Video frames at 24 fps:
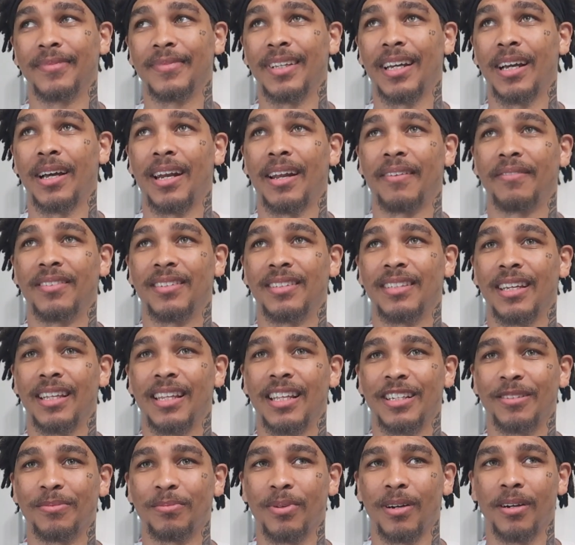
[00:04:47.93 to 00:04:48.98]
have to say
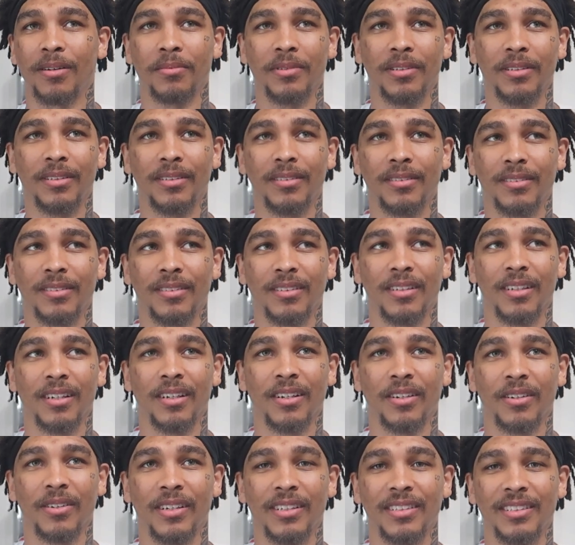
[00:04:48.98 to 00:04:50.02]
that's probably a
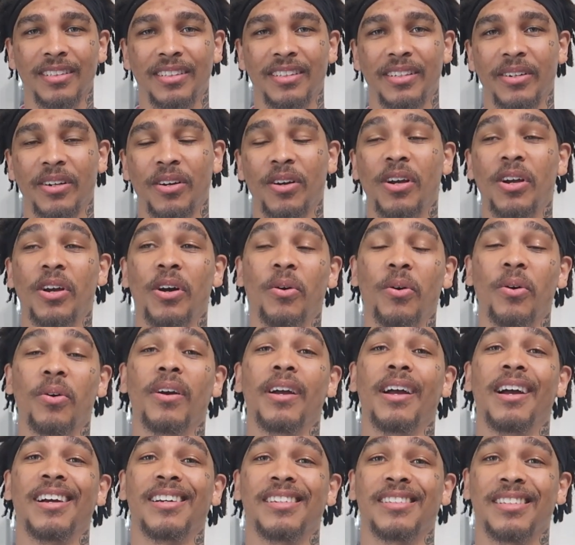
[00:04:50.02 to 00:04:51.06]
crazy theory. Or
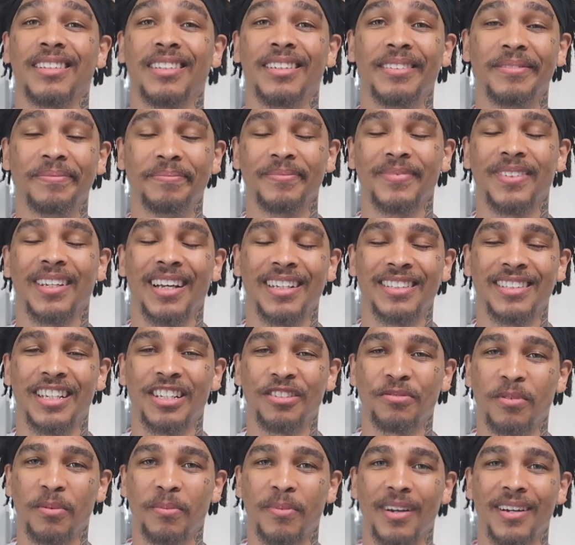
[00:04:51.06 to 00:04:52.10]
actually, I
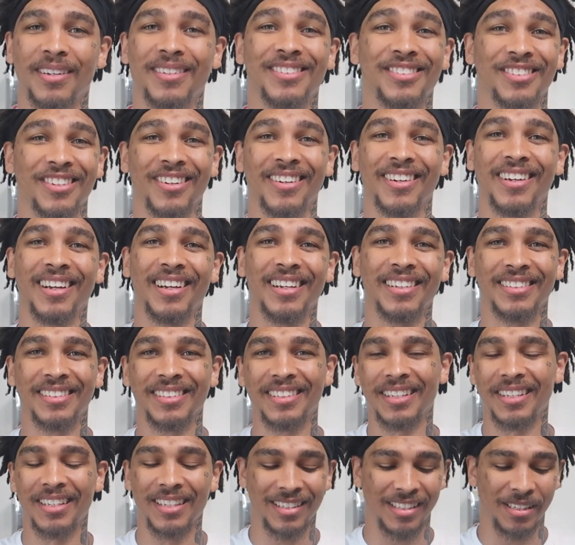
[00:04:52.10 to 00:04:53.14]
changed my mind. Sorry guys,
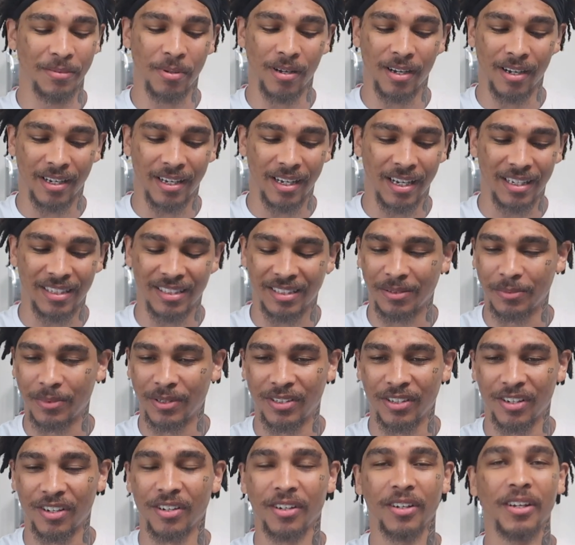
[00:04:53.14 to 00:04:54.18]
this is a podcast and we
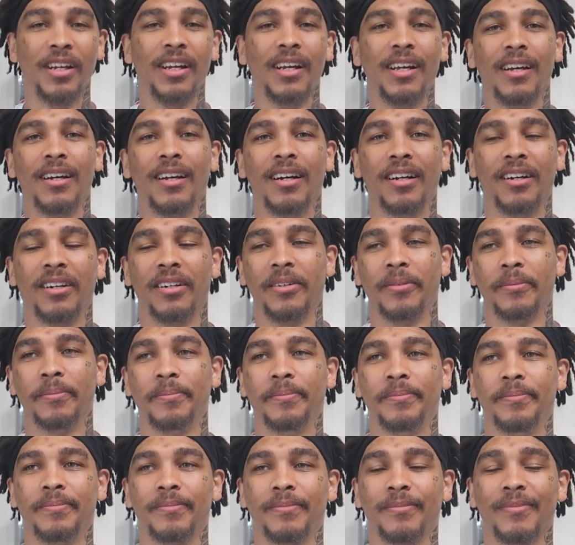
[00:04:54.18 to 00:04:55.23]
talk.
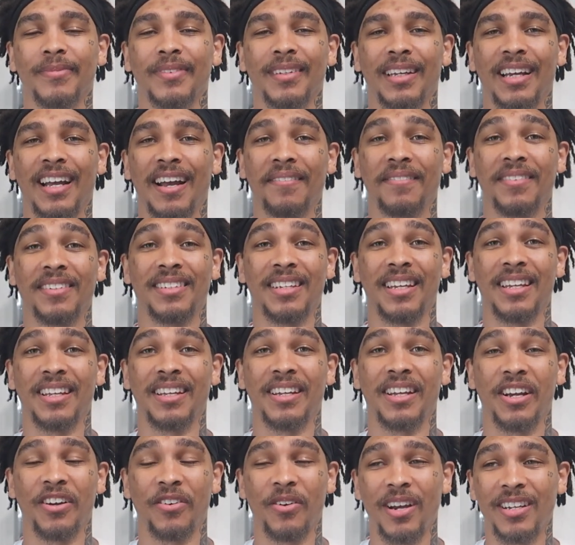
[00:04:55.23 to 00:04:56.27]
I have to
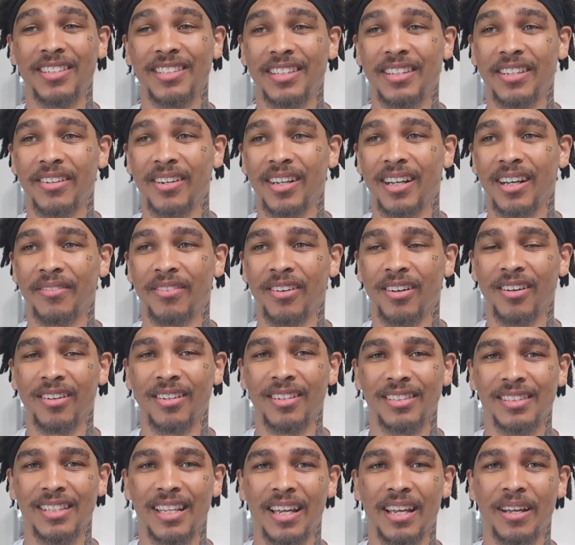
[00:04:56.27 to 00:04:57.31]
say, crazy theory I've heard
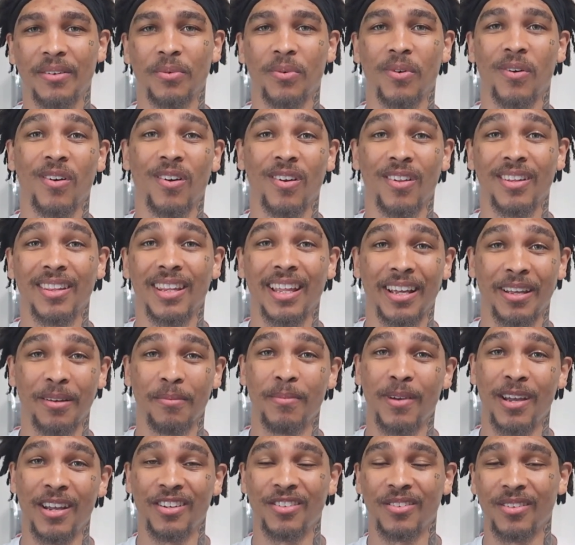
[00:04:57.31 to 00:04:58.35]
is that we're on like a
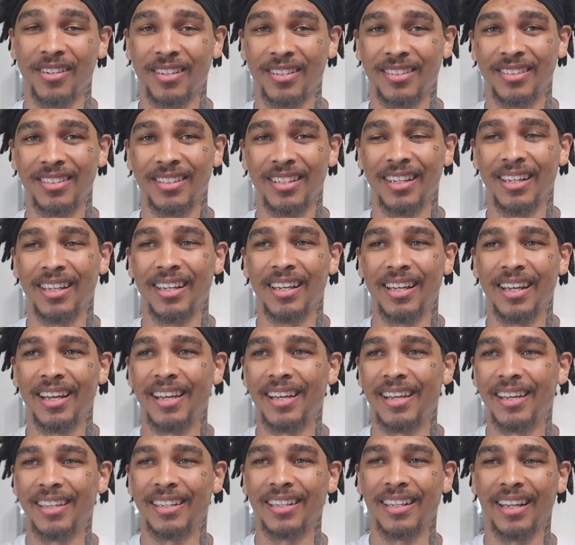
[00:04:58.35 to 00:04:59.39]
matrix,
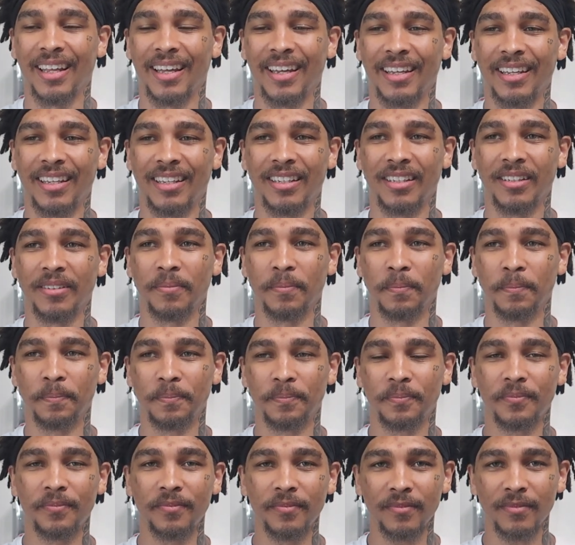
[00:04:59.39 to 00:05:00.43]
and like
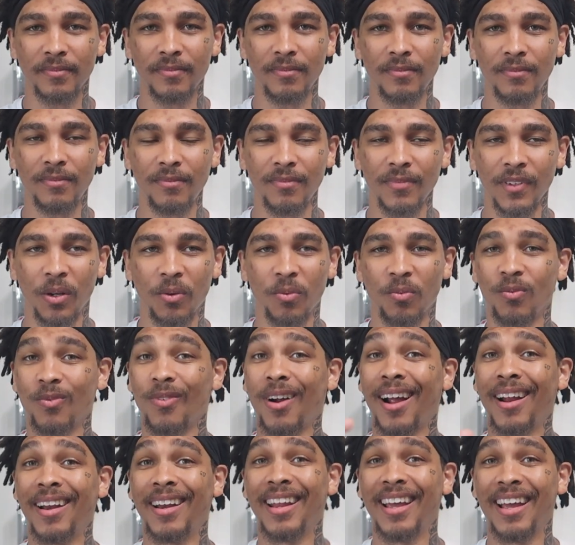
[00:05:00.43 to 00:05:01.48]

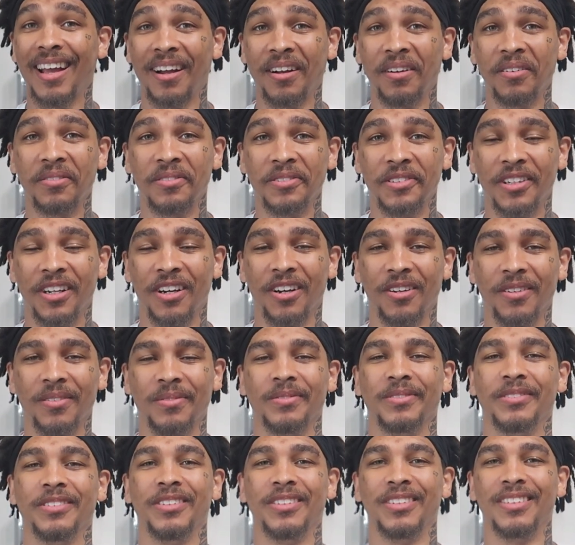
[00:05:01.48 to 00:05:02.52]
right now, you know,
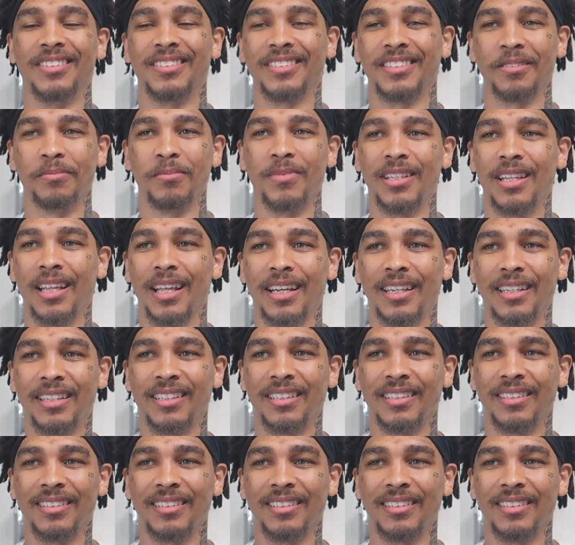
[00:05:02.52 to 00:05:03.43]
you just could be like